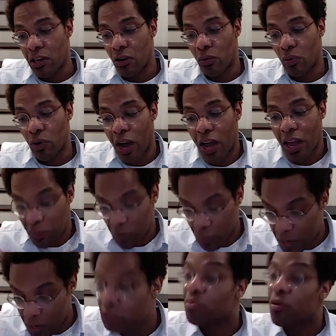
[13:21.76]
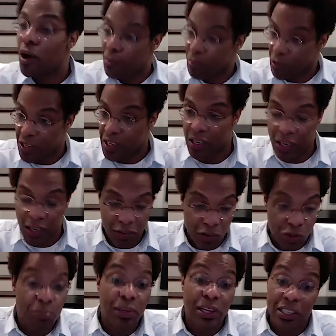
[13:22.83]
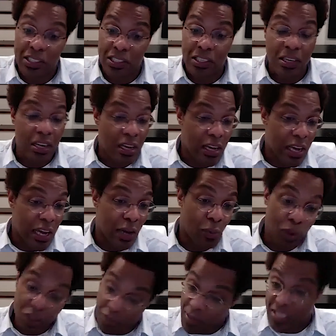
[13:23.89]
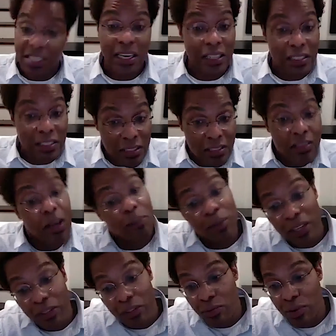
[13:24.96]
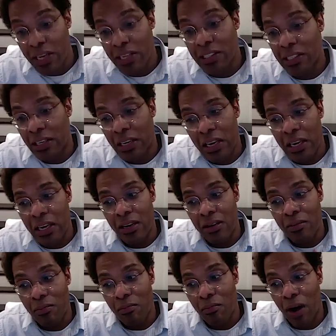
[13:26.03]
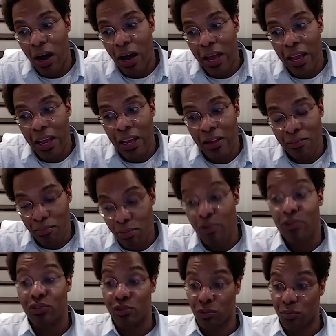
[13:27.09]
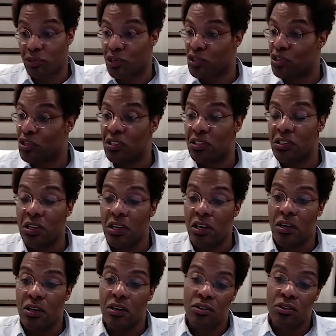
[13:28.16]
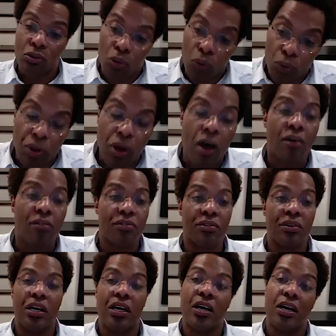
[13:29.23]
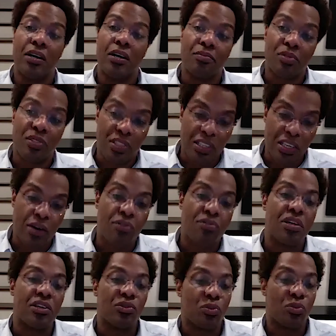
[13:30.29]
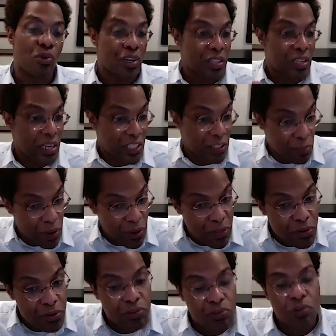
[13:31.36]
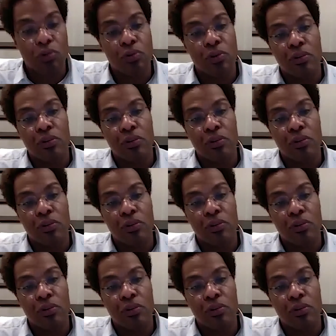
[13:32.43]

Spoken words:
I have a rental property and I have a duplex, and one of my tenants is not paying their rent, and my personal position is to hold off, see how things work in the next month or so.